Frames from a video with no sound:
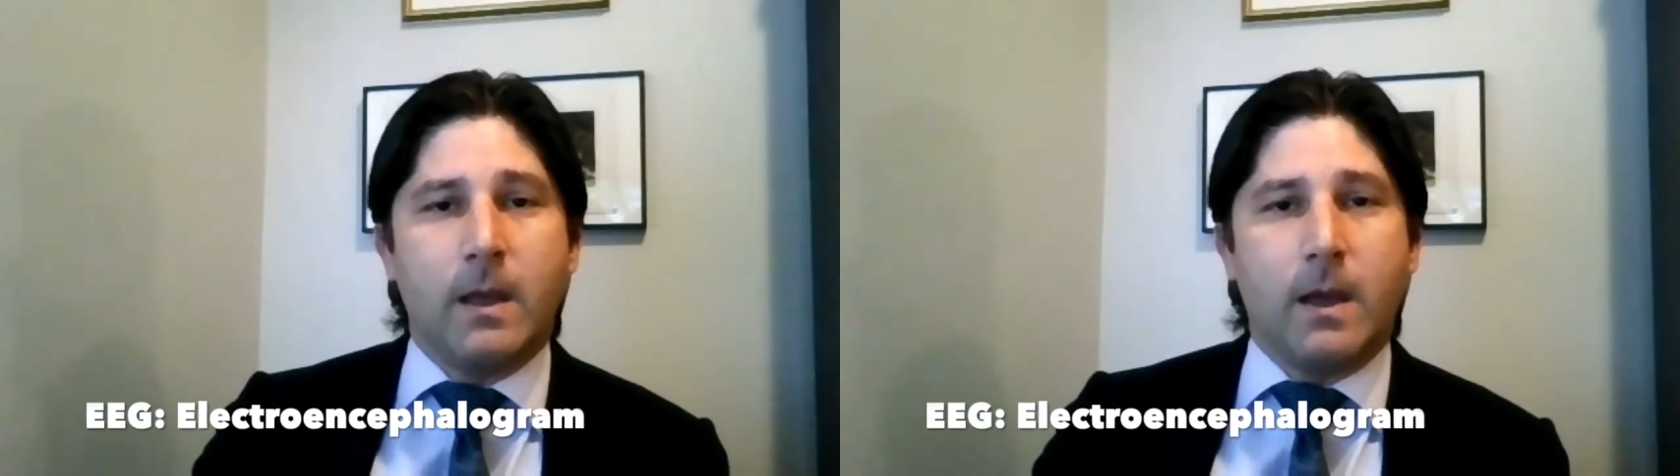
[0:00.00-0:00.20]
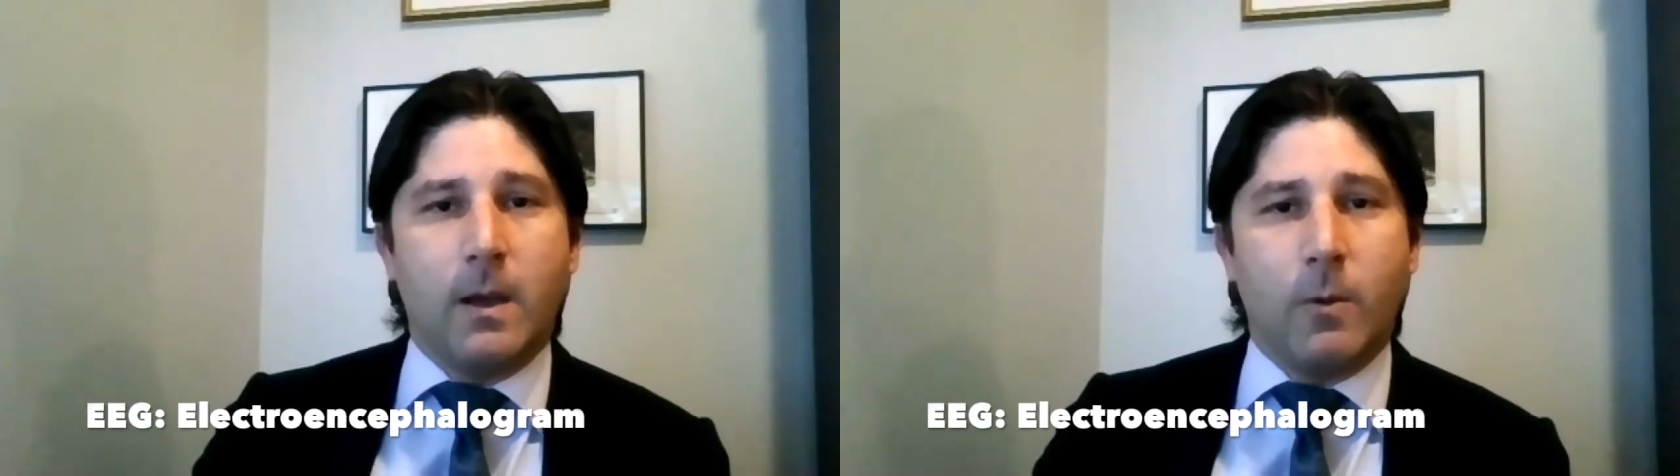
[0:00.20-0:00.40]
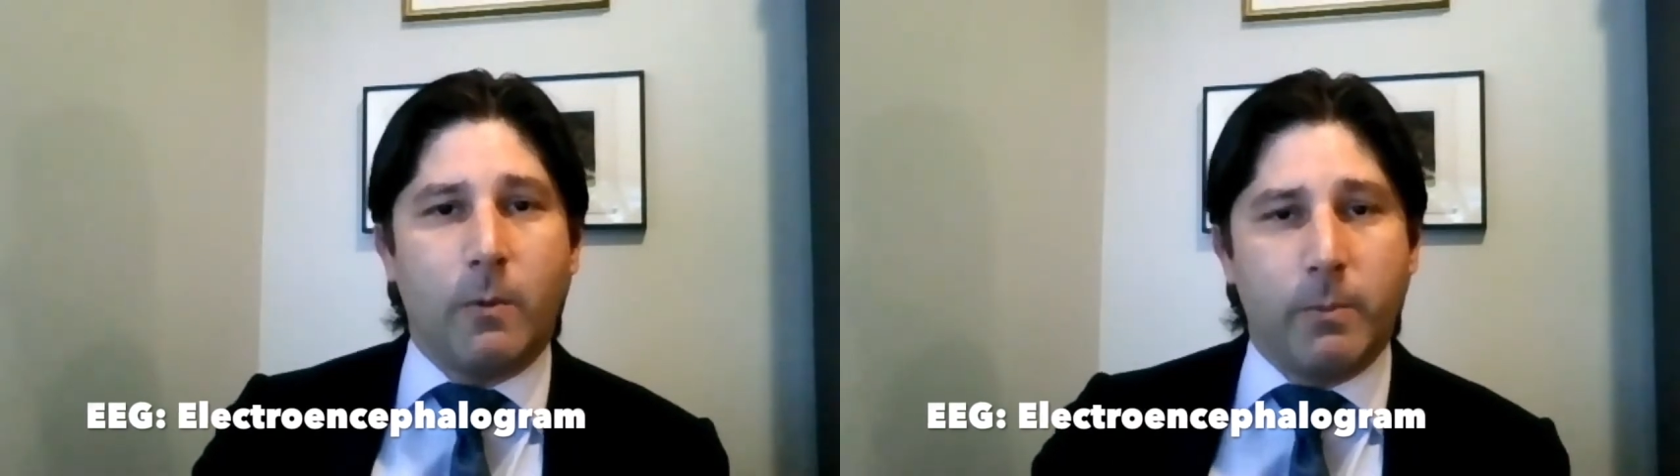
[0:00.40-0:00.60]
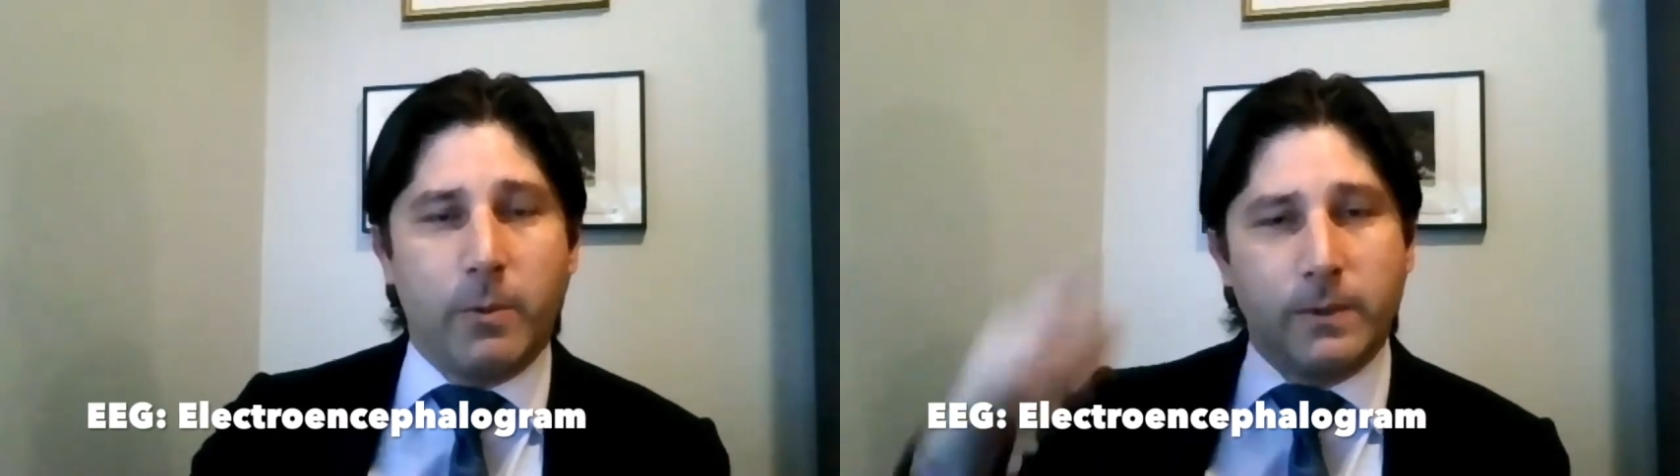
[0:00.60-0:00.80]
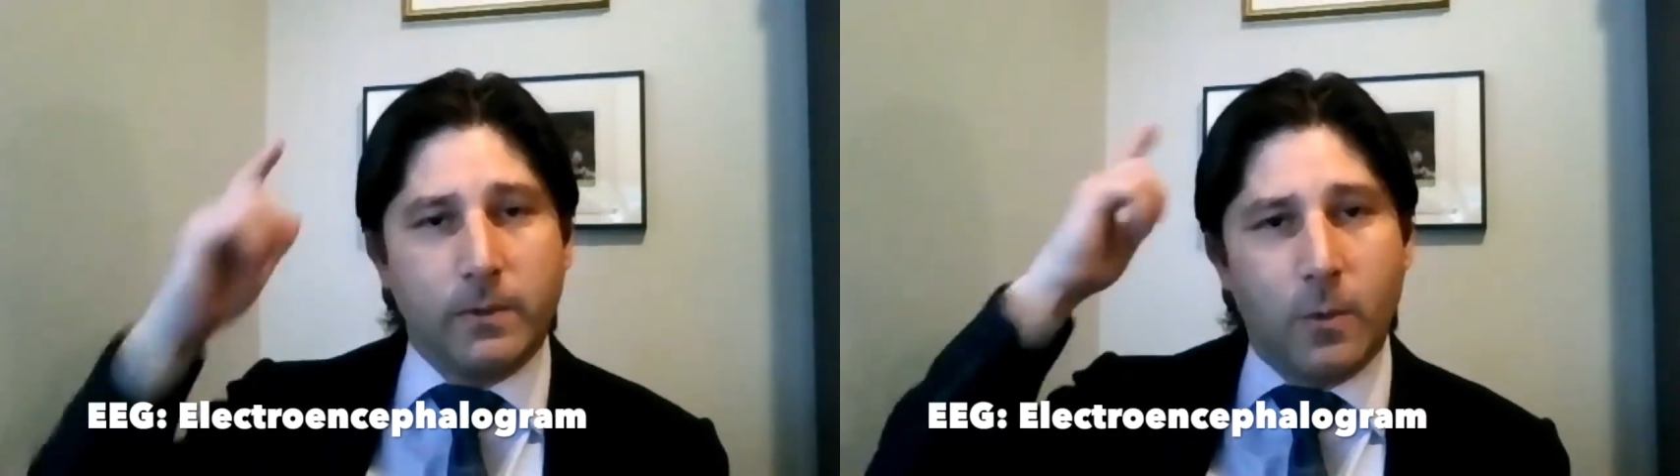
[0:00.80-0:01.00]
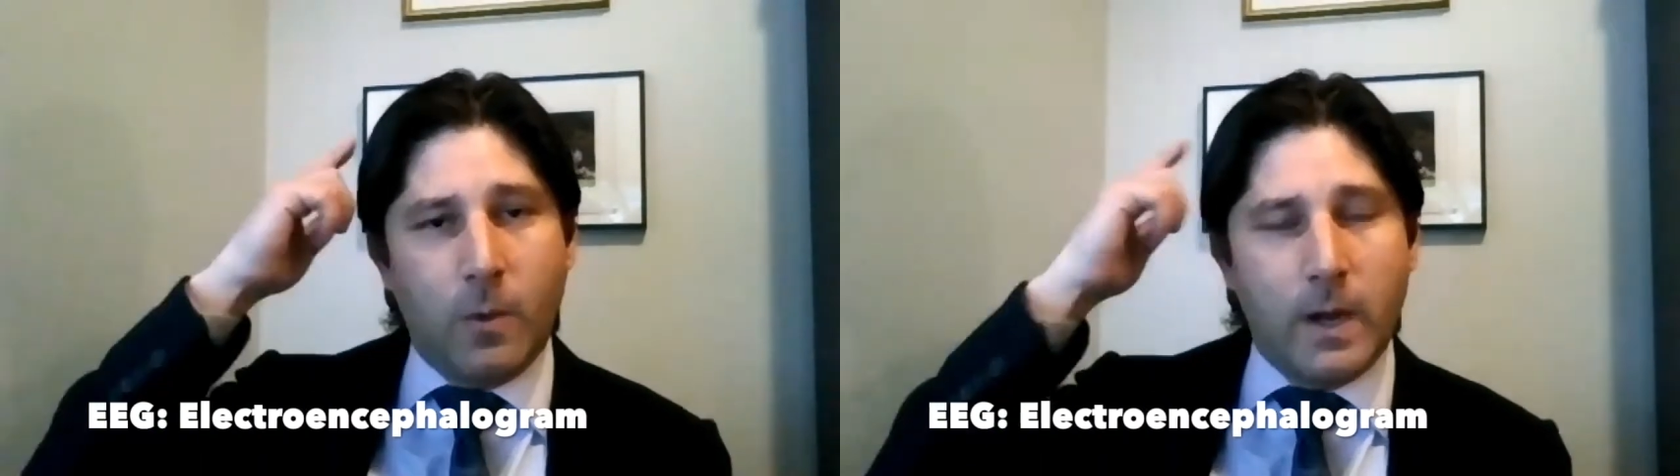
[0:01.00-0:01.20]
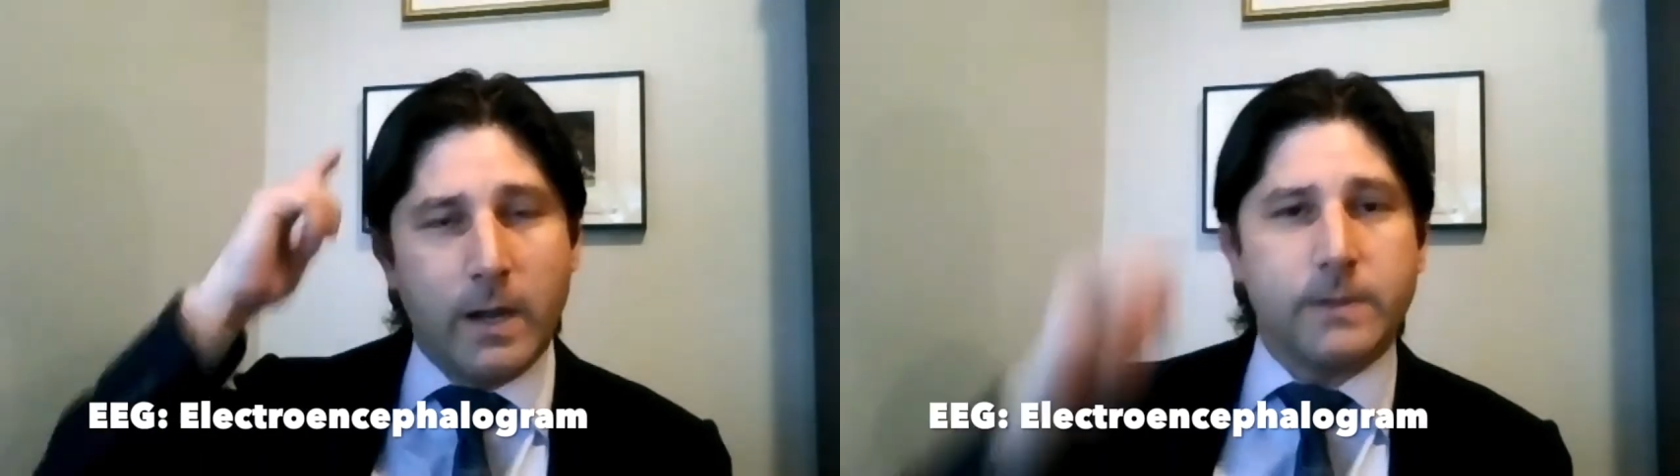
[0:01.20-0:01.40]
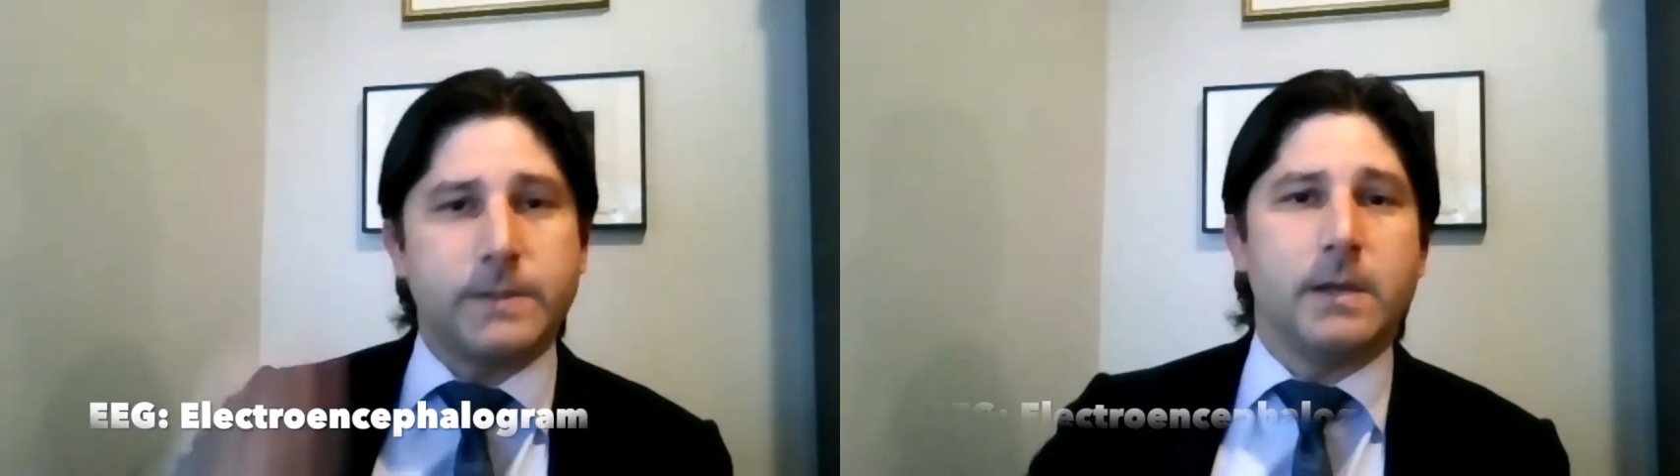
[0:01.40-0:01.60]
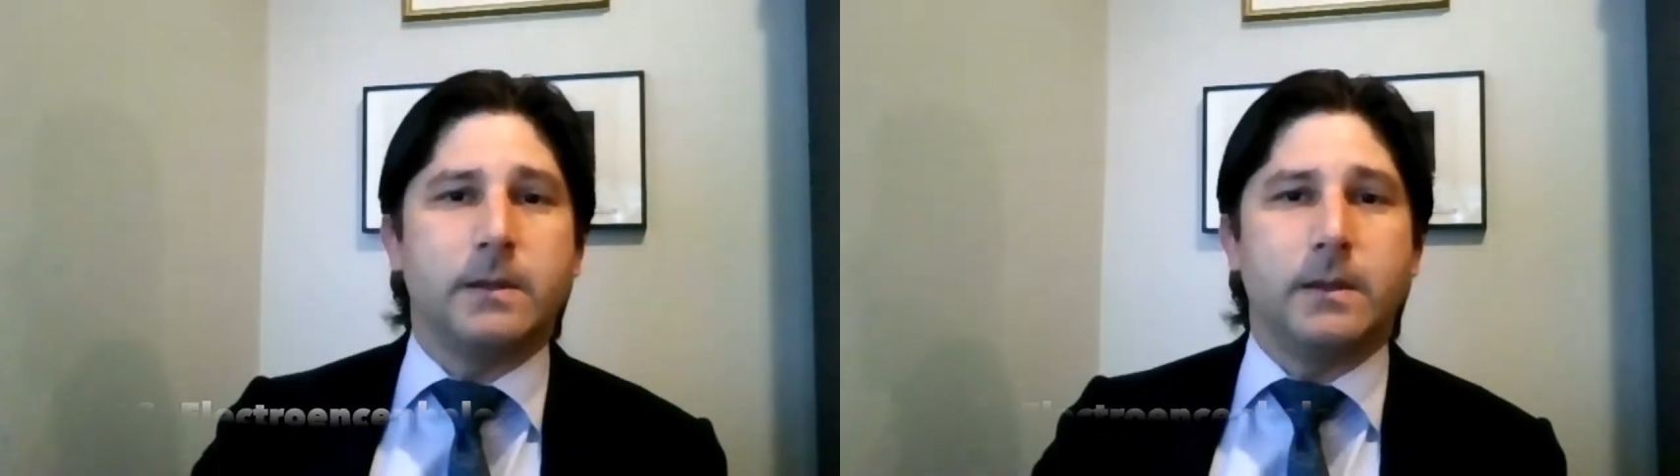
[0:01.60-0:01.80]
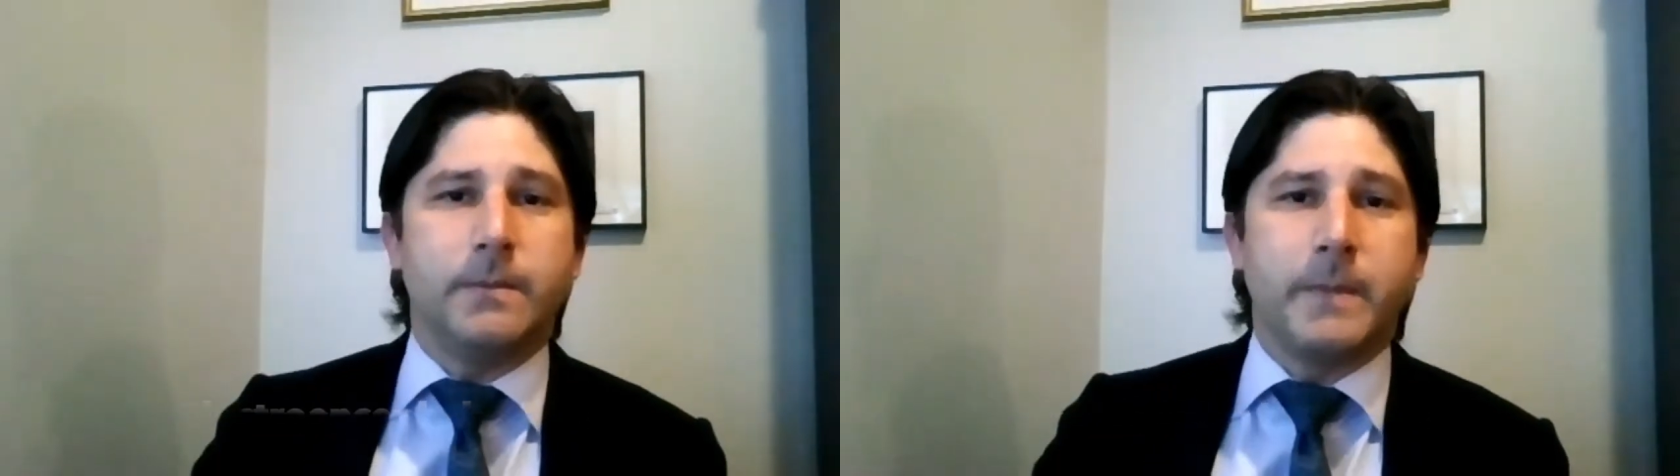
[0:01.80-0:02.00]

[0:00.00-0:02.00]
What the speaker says: where we put the little wires on the